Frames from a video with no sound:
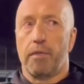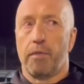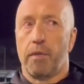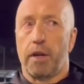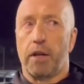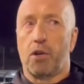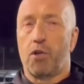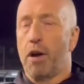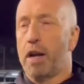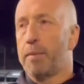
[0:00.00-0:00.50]

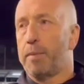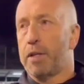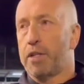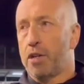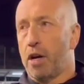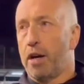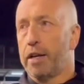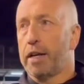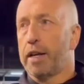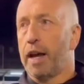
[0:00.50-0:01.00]
Incredibly
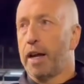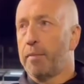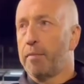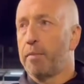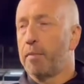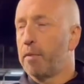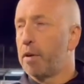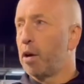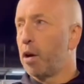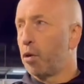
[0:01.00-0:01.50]
tight game,
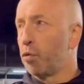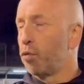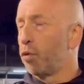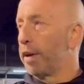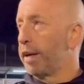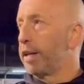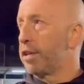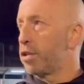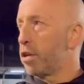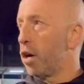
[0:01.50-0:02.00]
you know,
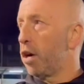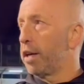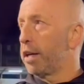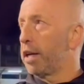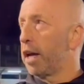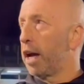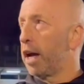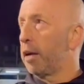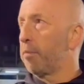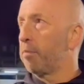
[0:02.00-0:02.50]
really tight
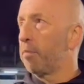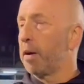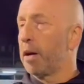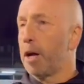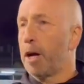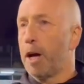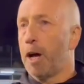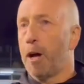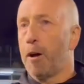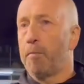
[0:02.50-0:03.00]
game.
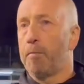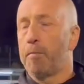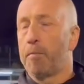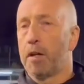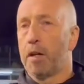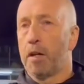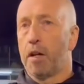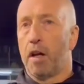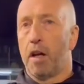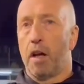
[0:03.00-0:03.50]

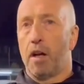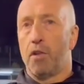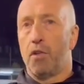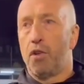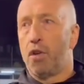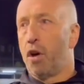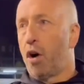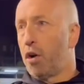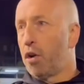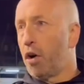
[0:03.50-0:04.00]

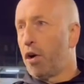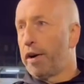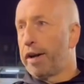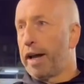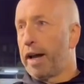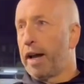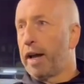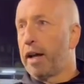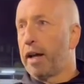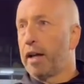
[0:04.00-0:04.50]
Not a lot on
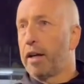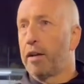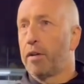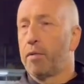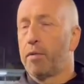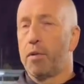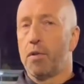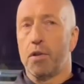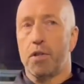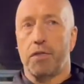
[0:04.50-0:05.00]
it.
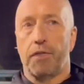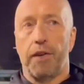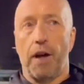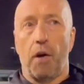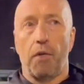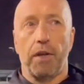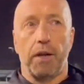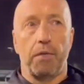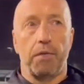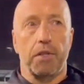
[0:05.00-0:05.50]
We always
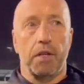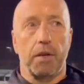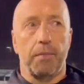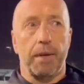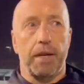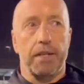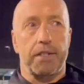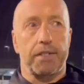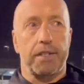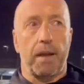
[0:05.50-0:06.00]
felt that it was going to be
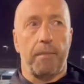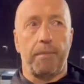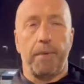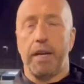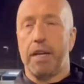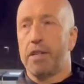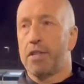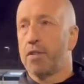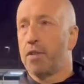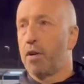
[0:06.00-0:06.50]
a set
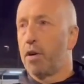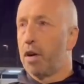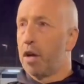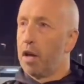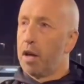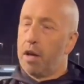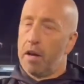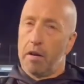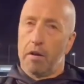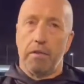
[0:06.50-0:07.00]
piece or
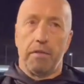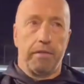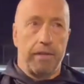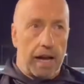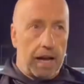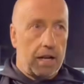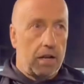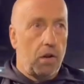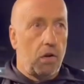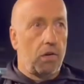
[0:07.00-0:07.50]

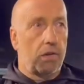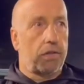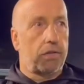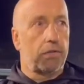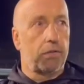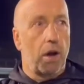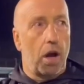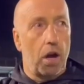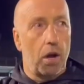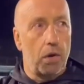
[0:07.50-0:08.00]
their long
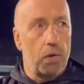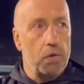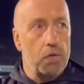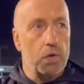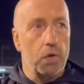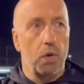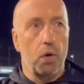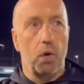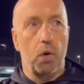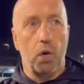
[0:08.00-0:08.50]
throws
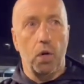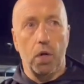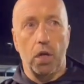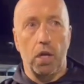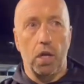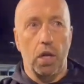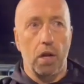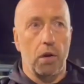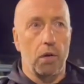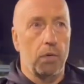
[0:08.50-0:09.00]
or,
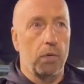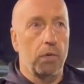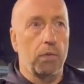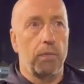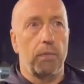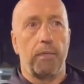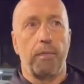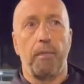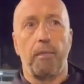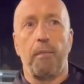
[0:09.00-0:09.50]
you know,
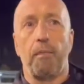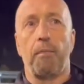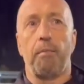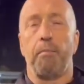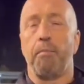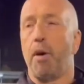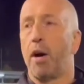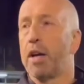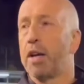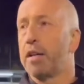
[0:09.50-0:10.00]

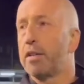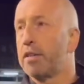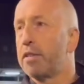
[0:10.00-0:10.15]
might